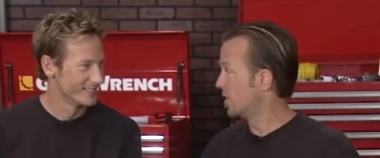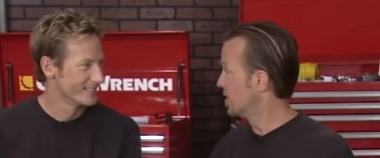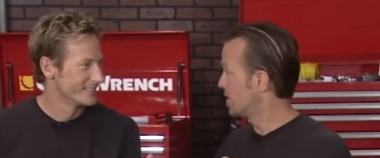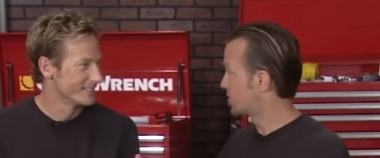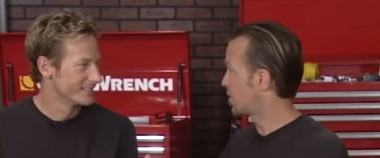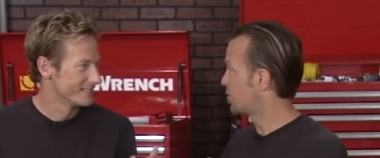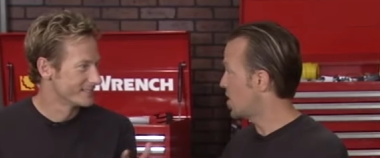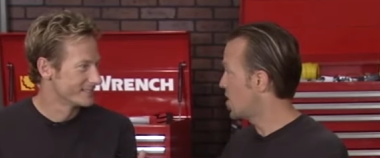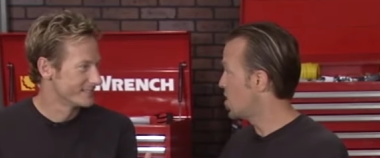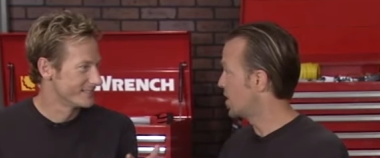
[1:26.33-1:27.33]
Speaker 1: list goes
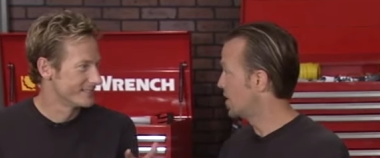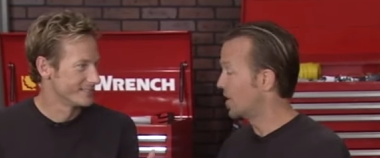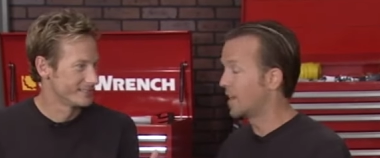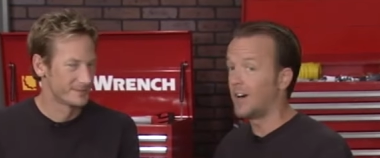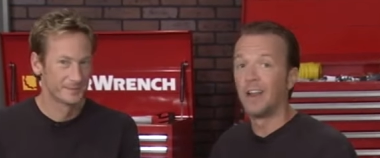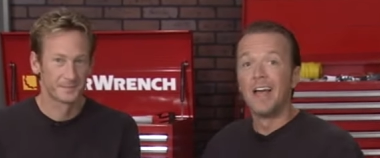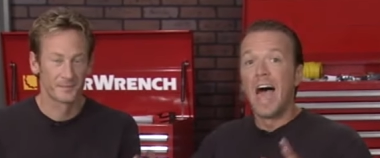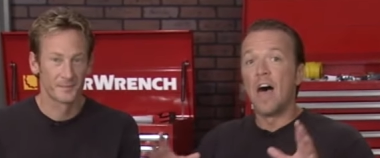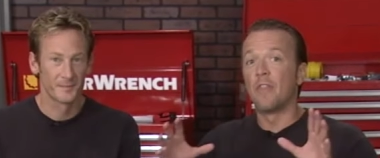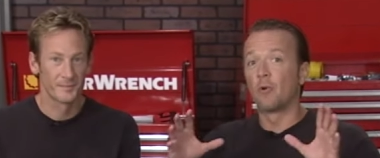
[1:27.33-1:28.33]
on and on and on.
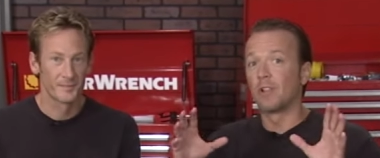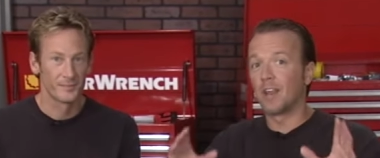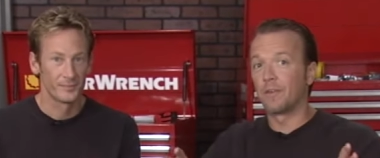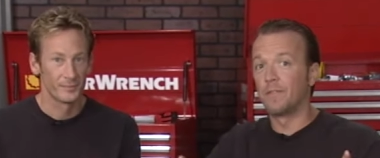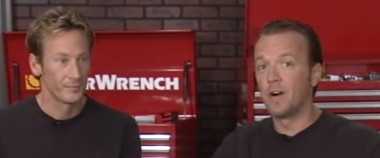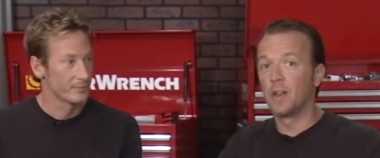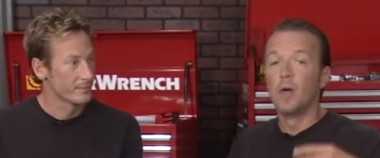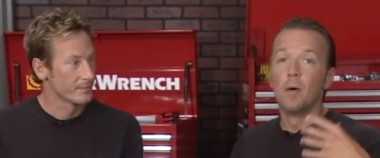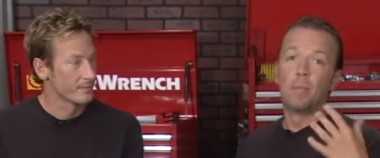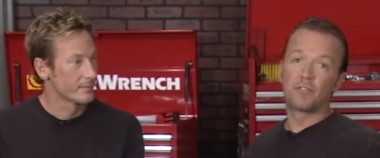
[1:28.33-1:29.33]
And they're a lot of fun,
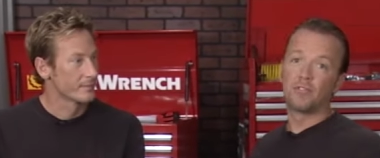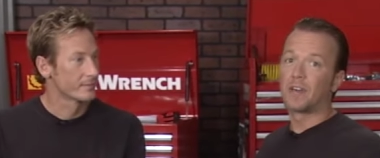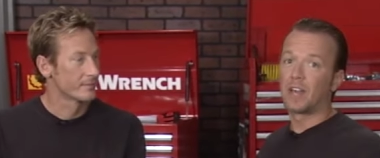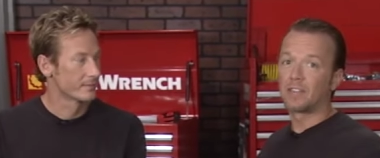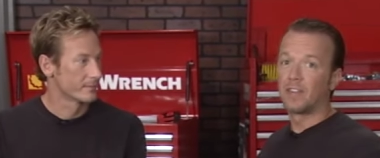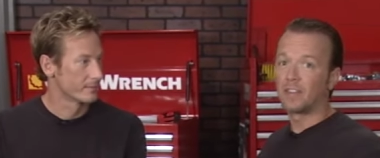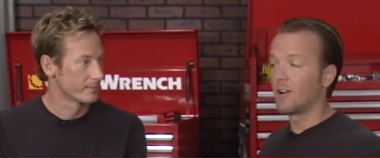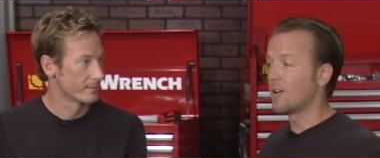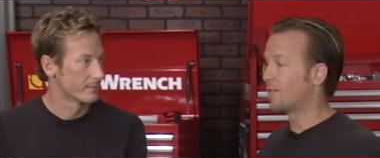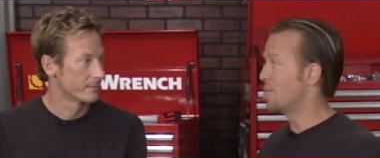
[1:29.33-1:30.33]
but you've got to take
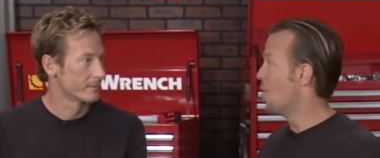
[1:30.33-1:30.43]
care of them